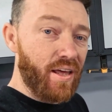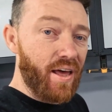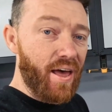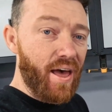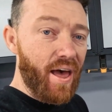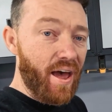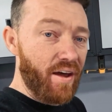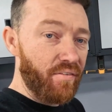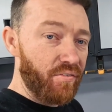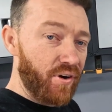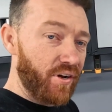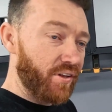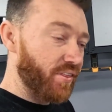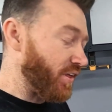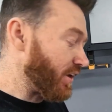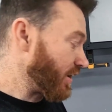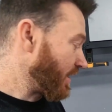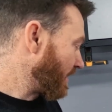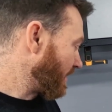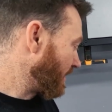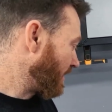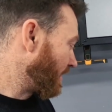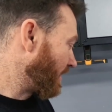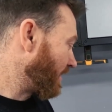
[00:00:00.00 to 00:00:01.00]

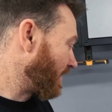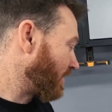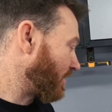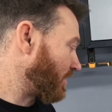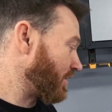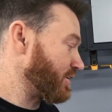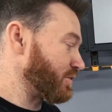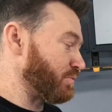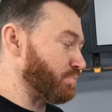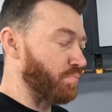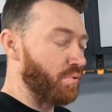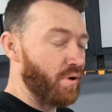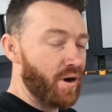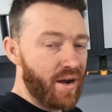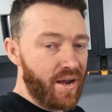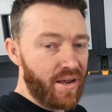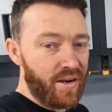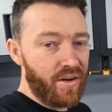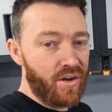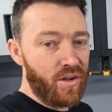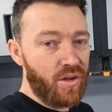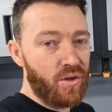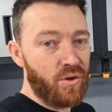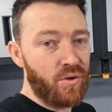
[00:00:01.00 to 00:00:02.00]
Everything in here is
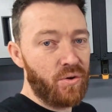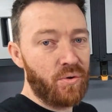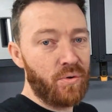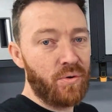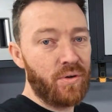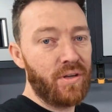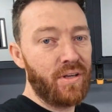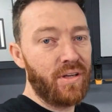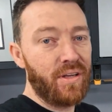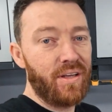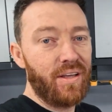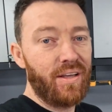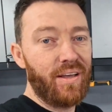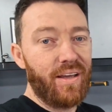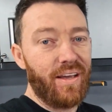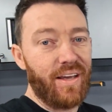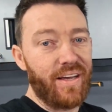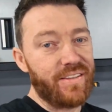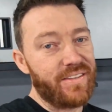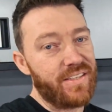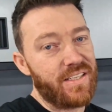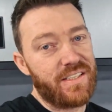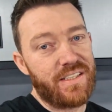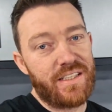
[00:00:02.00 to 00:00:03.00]
brand new.
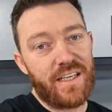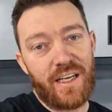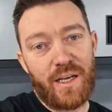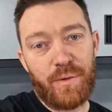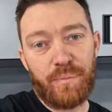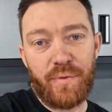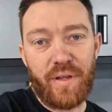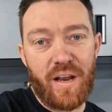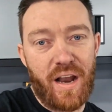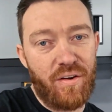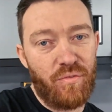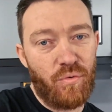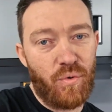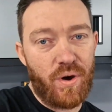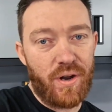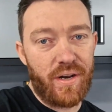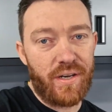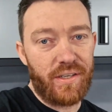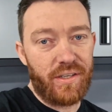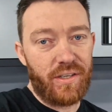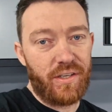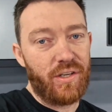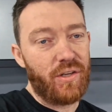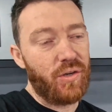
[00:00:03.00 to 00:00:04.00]
It's a setup that I've
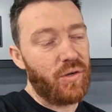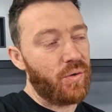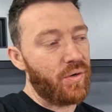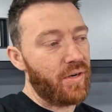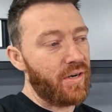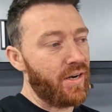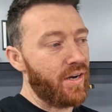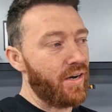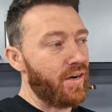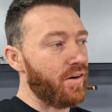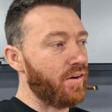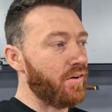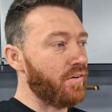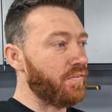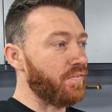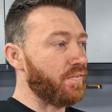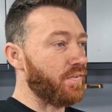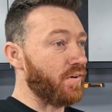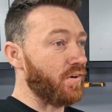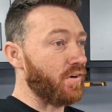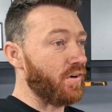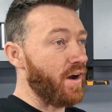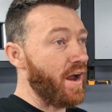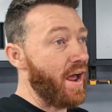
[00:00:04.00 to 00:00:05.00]
wanted to do in here
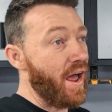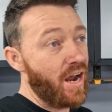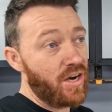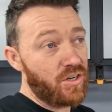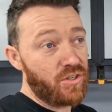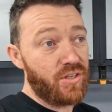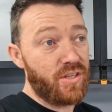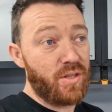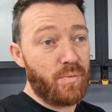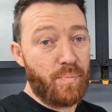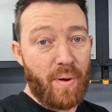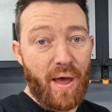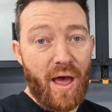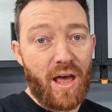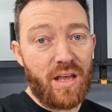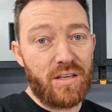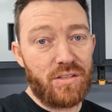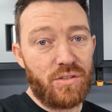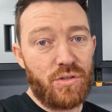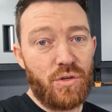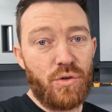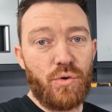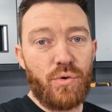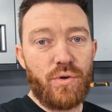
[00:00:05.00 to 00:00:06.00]
for actually the
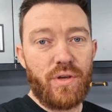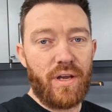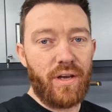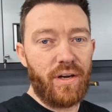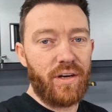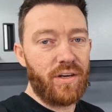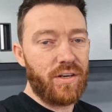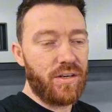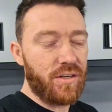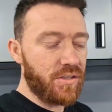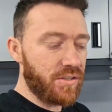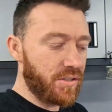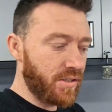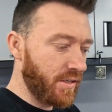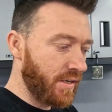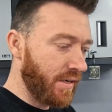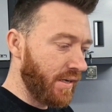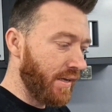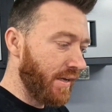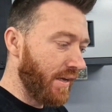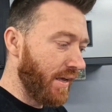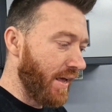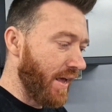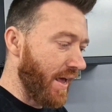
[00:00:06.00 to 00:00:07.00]
past 2 years,
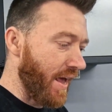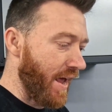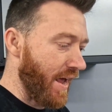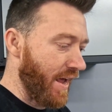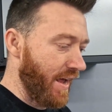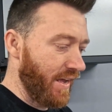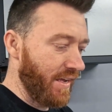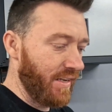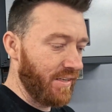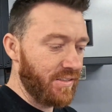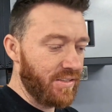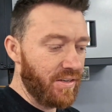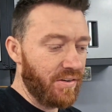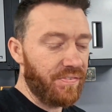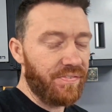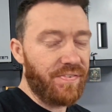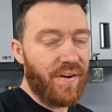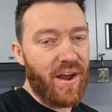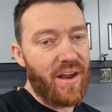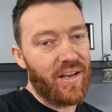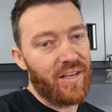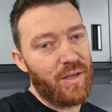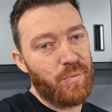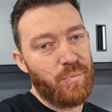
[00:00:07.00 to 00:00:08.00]
and to
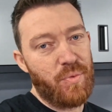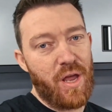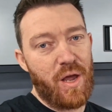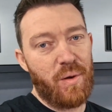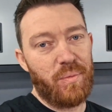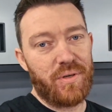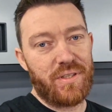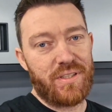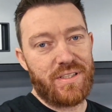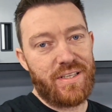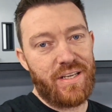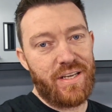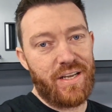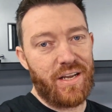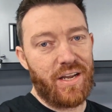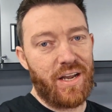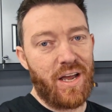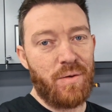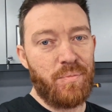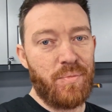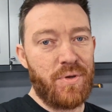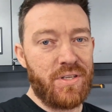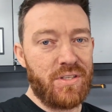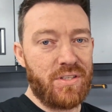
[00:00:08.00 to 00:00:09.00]
finally be able to see it
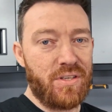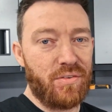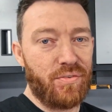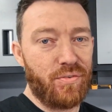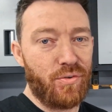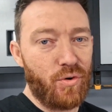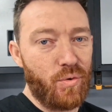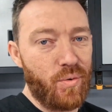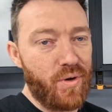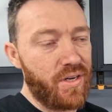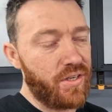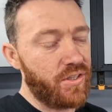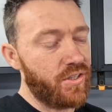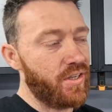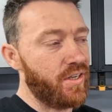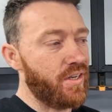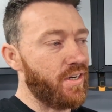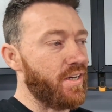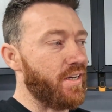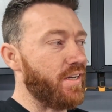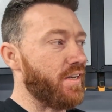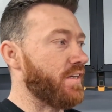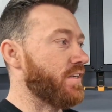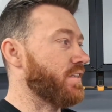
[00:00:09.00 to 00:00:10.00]
come into
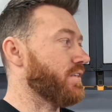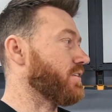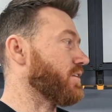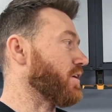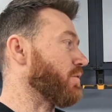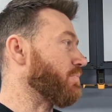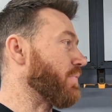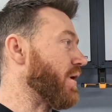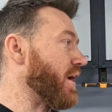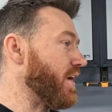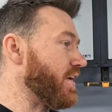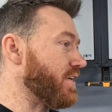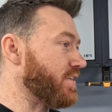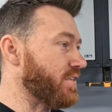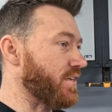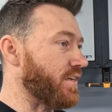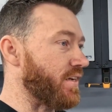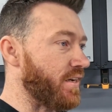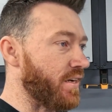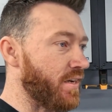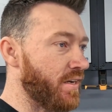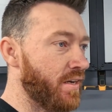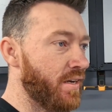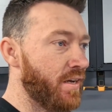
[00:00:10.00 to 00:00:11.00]
fruition is
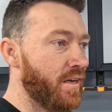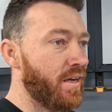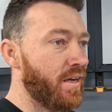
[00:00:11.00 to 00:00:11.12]
amazing.